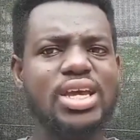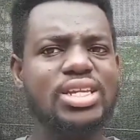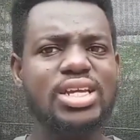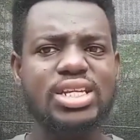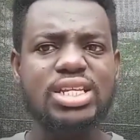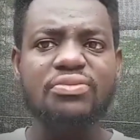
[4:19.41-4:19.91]

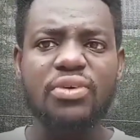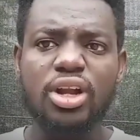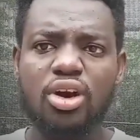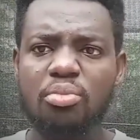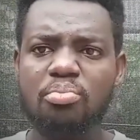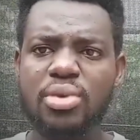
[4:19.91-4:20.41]
in the
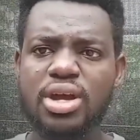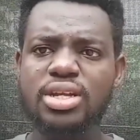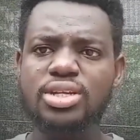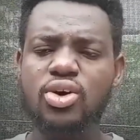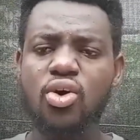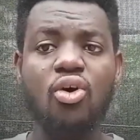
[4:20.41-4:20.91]

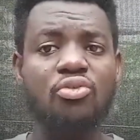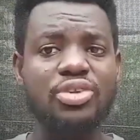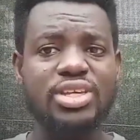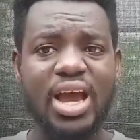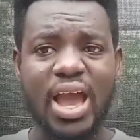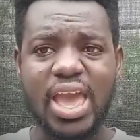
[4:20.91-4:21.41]
development of
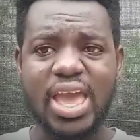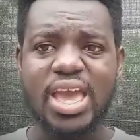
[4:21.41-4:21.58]
their